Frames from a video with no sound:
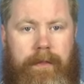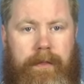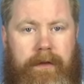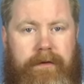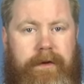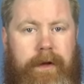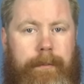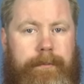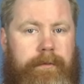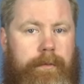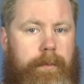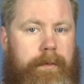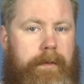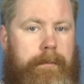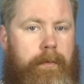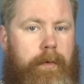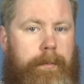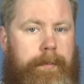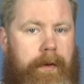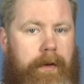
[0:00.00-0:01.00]
This helps with the
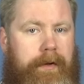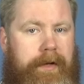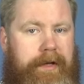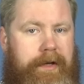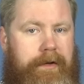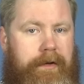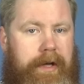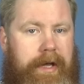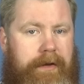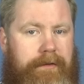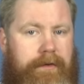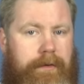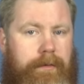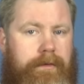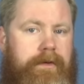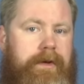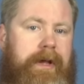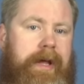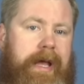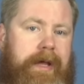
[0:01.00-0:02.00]
mobility issues